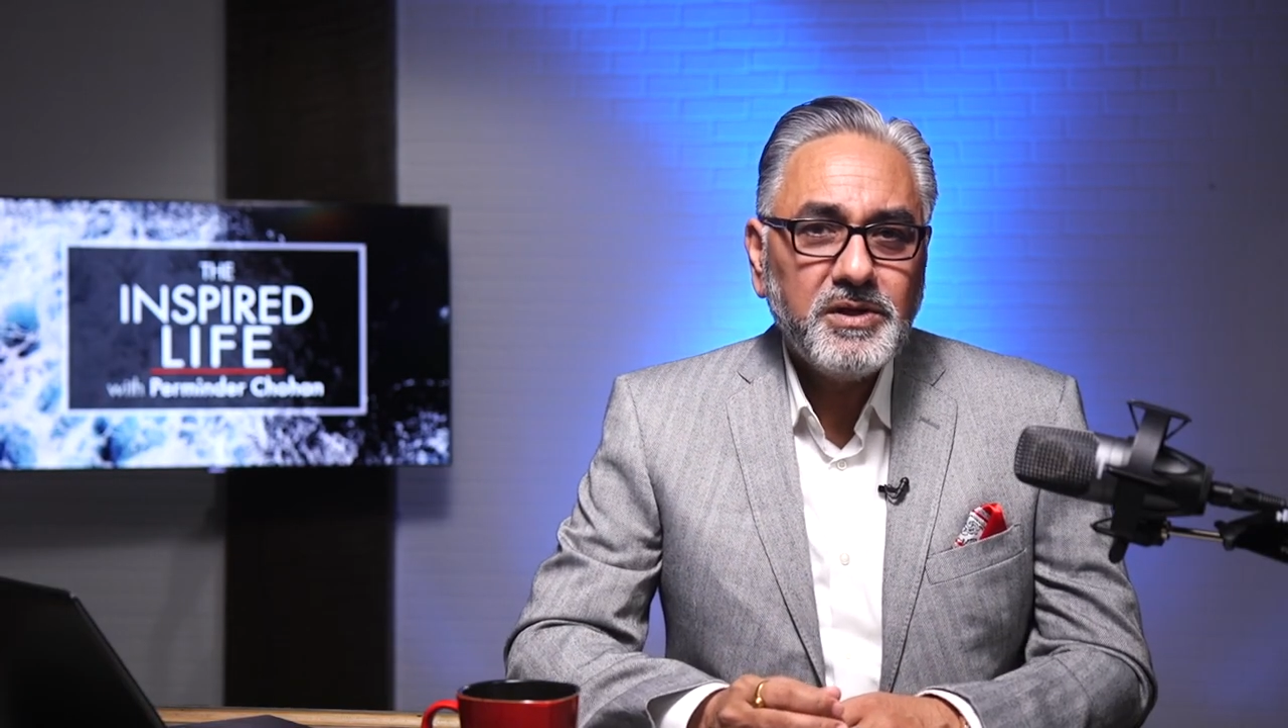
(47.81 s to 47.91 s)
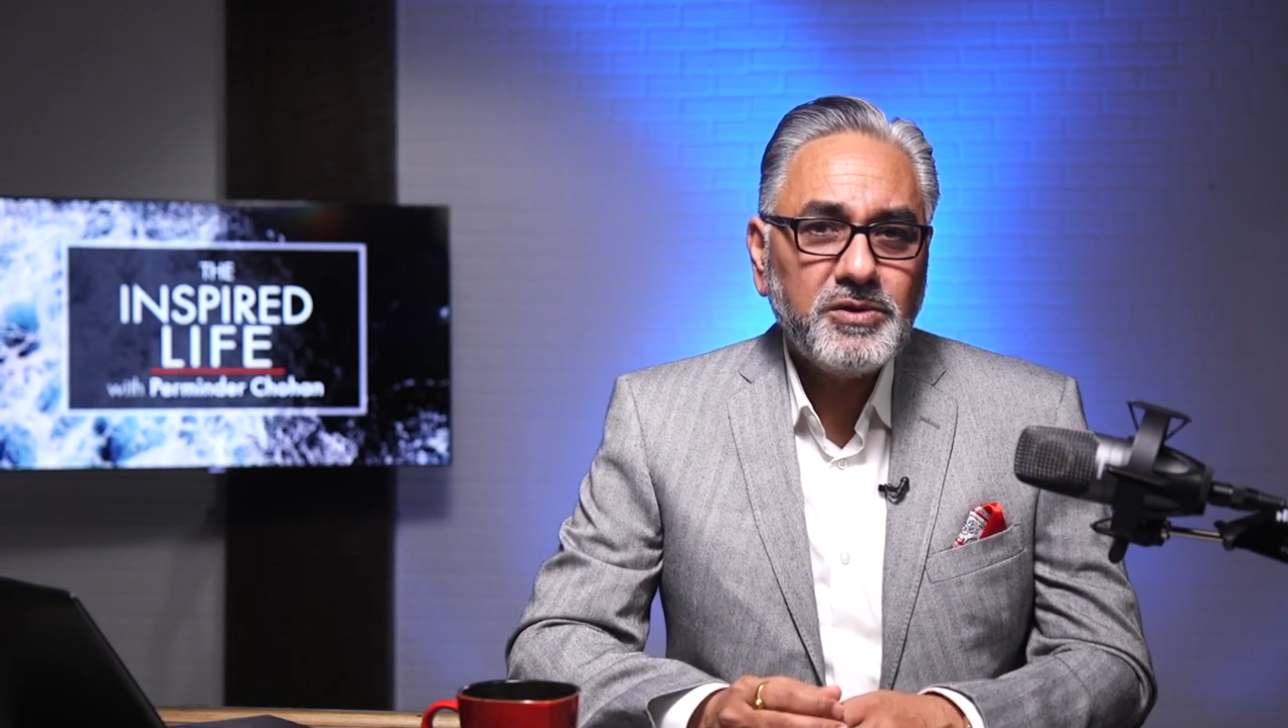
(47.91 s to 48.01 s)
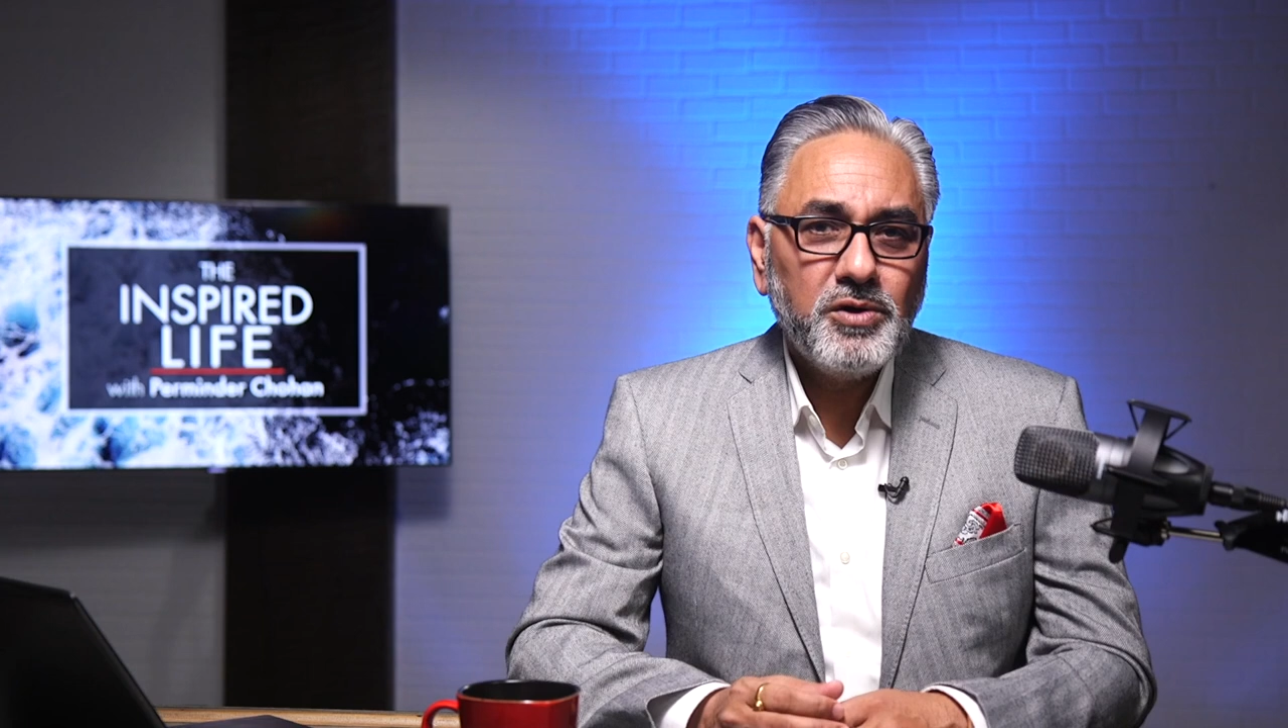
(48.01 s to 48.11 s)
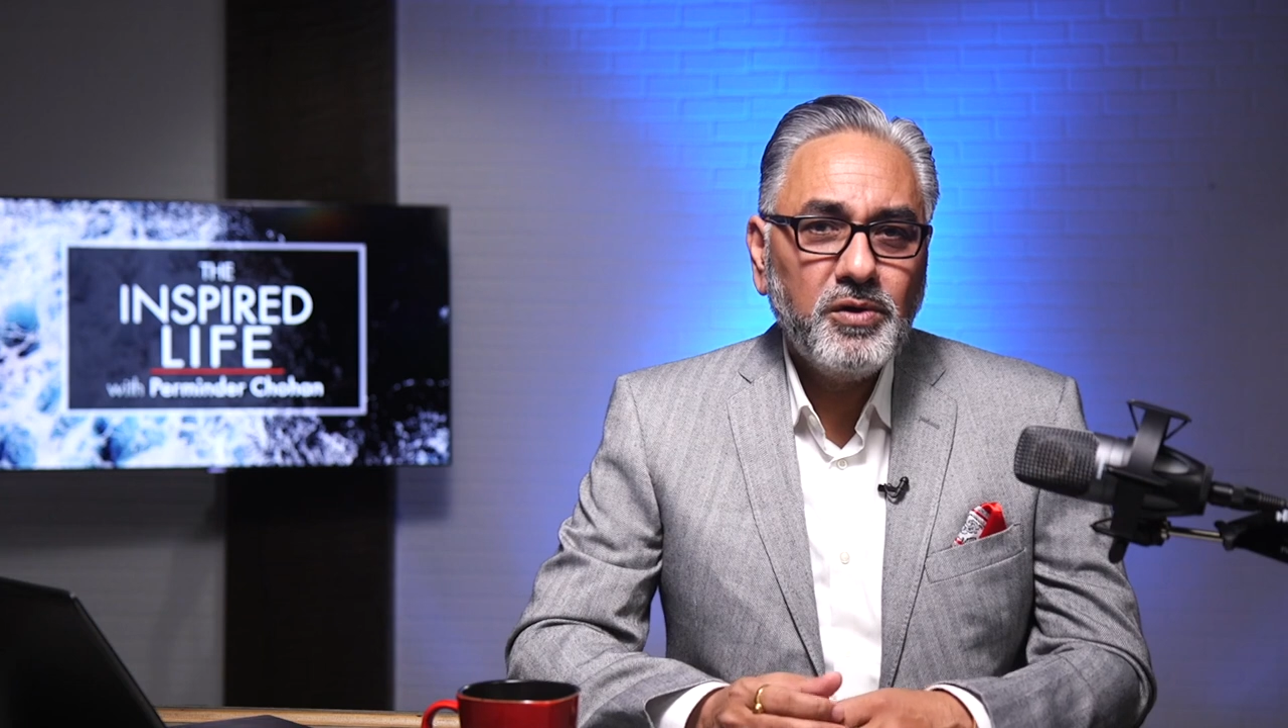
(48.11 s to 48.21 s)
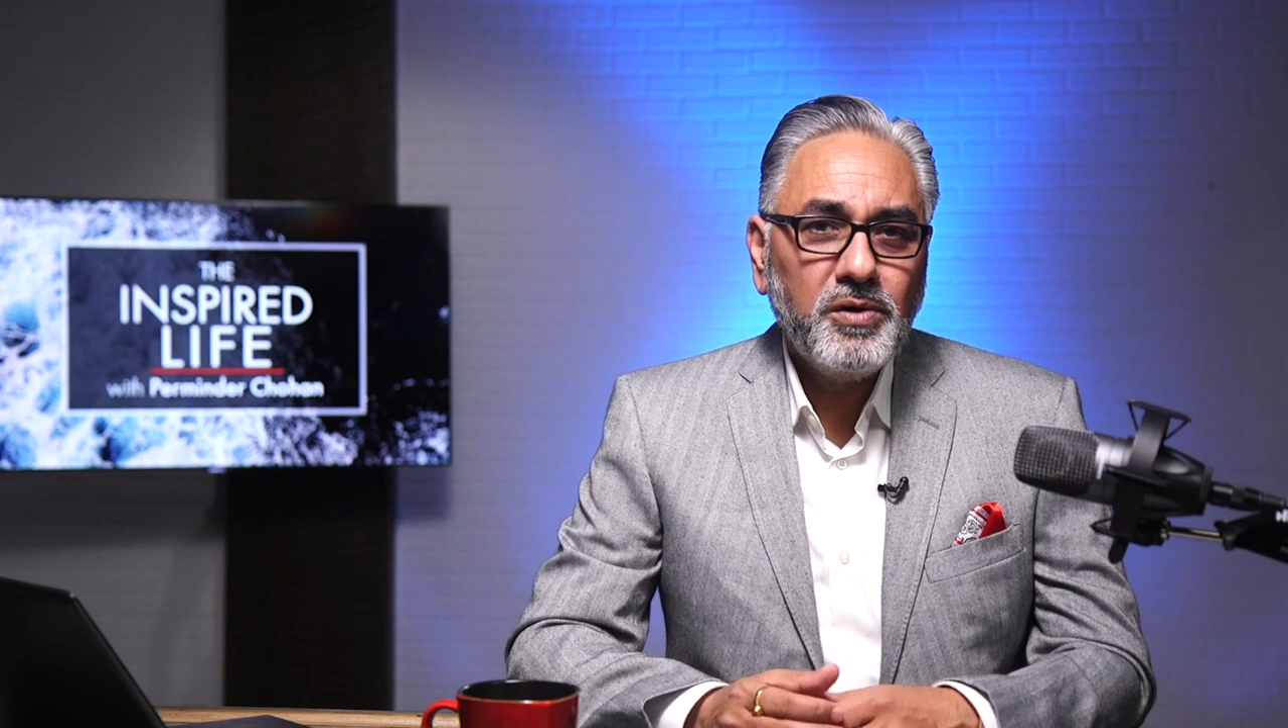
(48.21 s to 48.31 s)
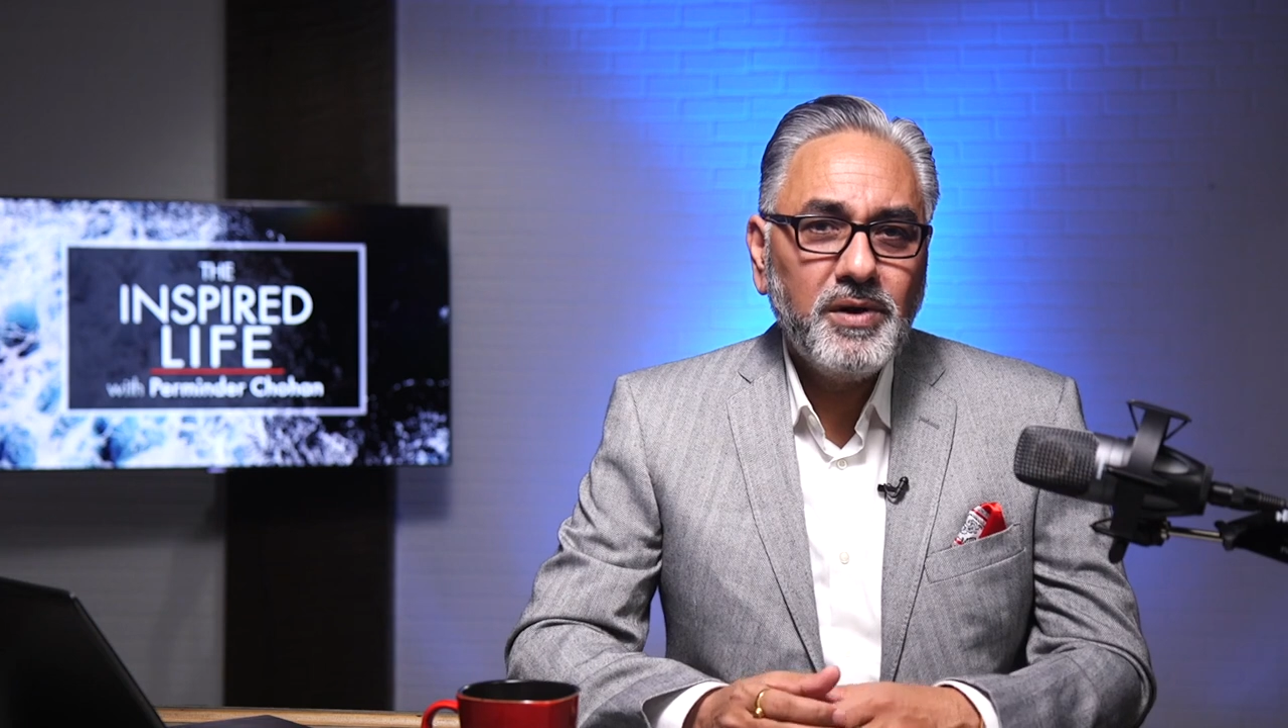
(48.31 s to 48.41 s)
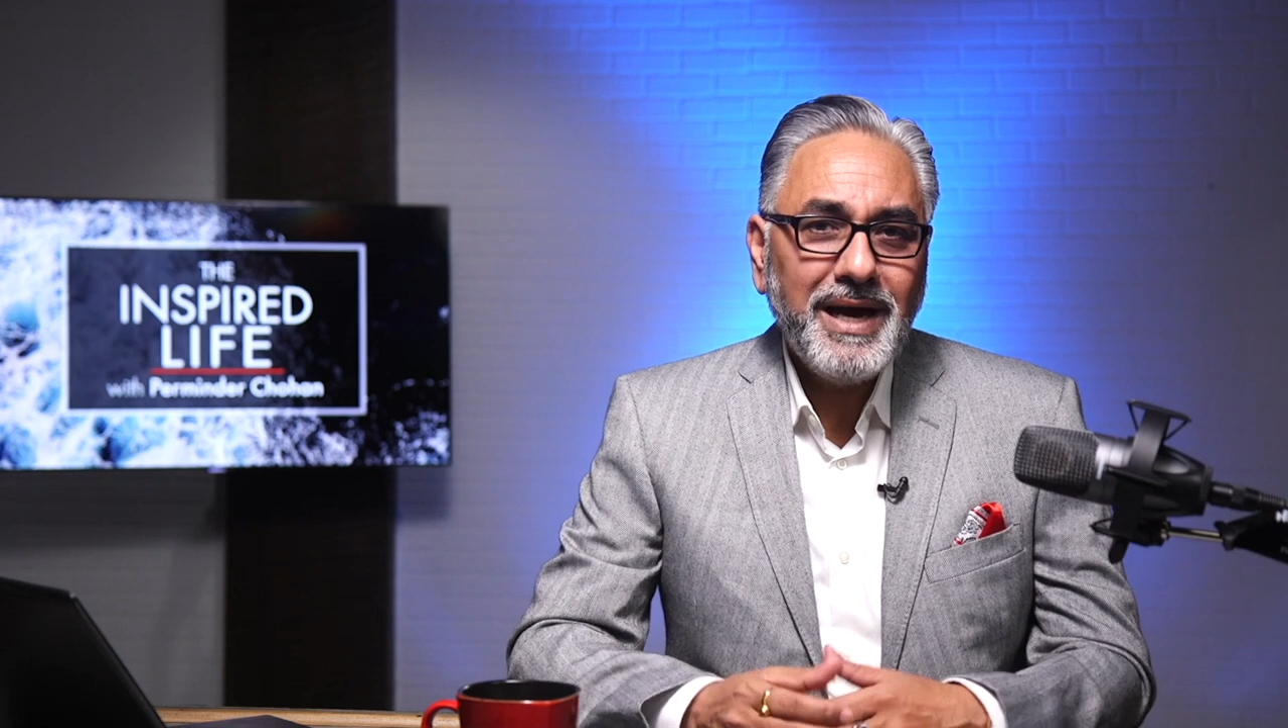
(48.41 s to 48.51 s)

So